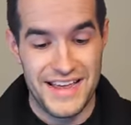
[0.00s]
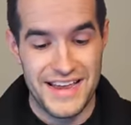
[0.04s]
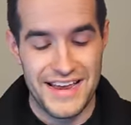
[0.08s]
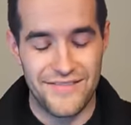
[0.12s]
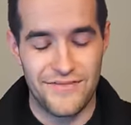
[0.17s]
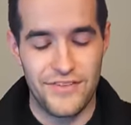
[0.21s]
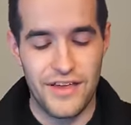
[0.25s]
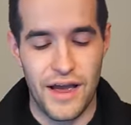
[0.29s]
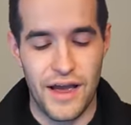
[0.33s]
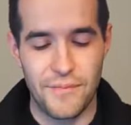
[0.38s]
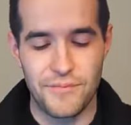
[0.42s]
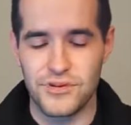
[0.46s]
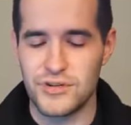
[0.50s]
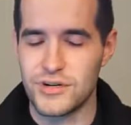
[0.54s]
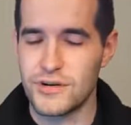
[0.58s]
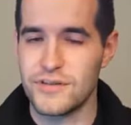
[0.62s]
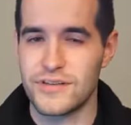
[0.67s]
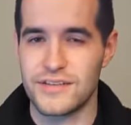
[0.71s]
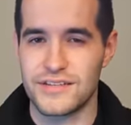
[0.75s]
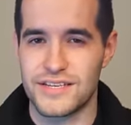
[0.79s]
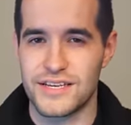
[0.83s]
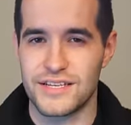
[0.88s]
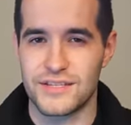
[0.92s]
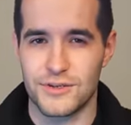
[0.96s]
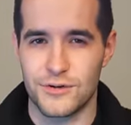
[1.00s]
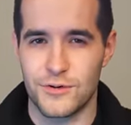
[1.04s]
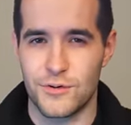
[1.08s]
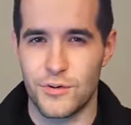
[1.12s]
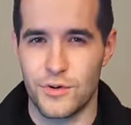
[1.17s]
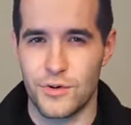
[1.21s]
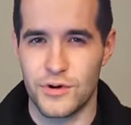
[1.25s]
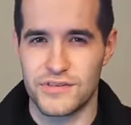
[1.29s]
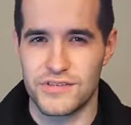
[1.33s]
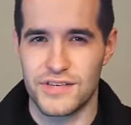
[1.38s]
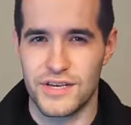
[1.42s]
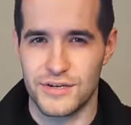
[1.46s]
If I'm sure this gets a
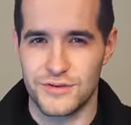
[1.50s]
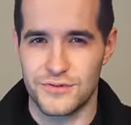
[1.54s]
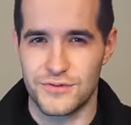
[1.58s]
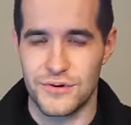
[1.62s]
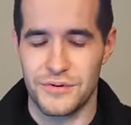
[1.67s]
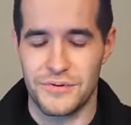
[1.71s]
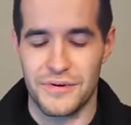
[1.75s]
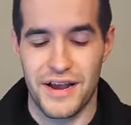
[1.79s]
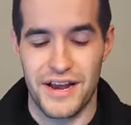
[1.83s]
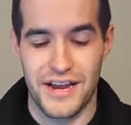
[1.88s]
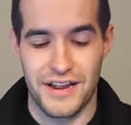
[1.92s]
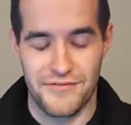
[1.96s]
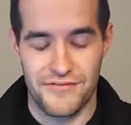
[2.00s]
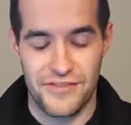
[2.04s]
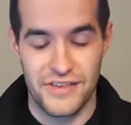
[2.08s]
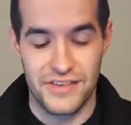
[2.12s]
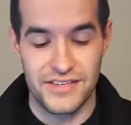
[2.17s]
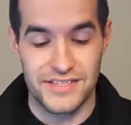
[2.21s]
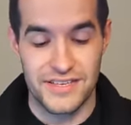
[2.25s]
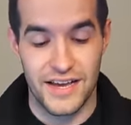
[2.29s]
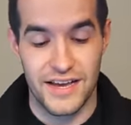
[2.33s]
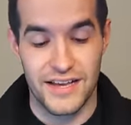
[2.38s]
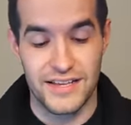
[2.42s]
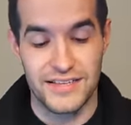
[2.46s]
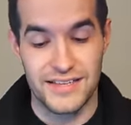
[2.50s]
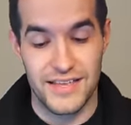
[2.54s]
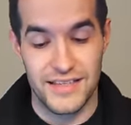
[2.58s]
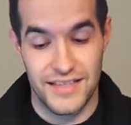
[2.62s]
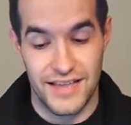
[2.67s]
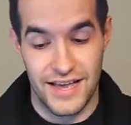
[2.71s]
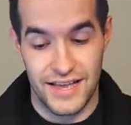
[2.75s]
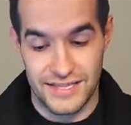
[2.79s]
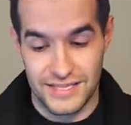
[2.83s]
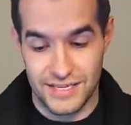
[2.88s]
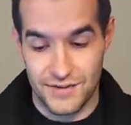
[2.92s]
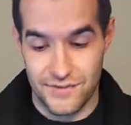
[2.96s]
quarter century, right? If this does,
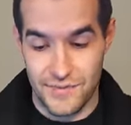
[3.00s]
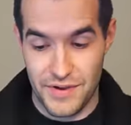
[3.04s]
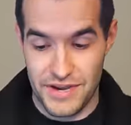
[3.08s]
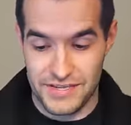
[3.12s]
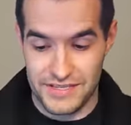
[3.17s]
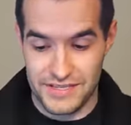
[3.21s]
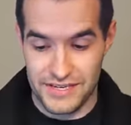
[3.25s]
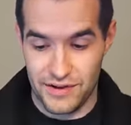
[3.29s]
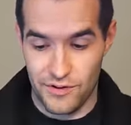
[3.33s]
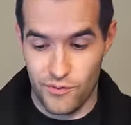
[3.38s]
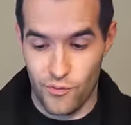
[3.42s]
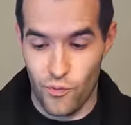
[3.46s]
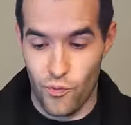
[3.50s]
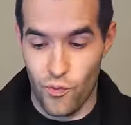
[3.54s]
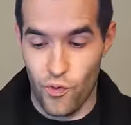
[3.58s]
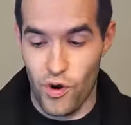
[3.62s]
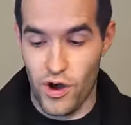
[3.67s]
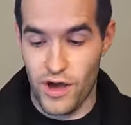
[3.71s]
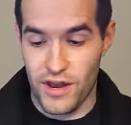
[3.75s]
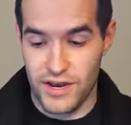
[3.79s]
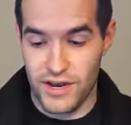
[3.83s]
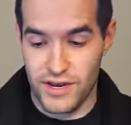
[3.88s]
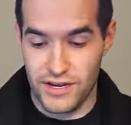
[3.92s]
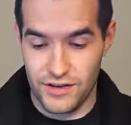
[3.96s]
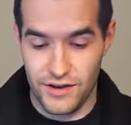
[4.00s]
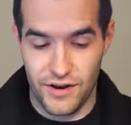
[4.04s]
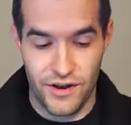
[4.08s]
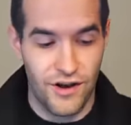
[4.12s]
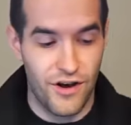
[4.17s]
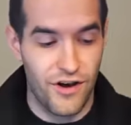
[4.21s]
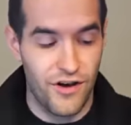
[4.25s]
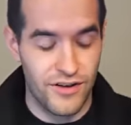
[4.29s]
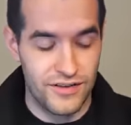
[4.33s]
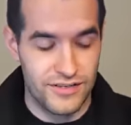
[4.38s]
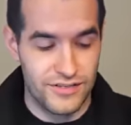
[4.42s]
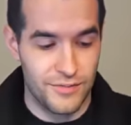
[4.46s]
that's amazing. What a
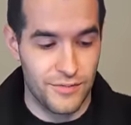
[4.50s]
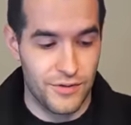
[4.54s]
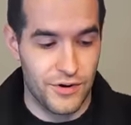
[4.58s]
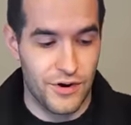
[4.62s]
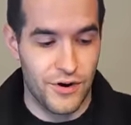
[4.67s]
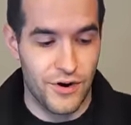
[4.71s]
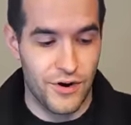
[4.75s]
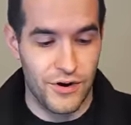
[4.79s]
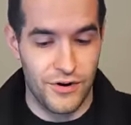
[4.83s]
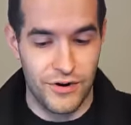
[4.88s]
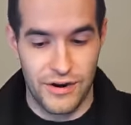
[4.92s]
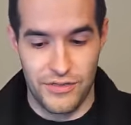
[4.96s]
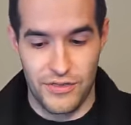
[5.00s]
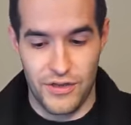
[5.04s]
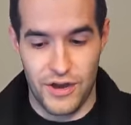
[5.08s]
awesome card right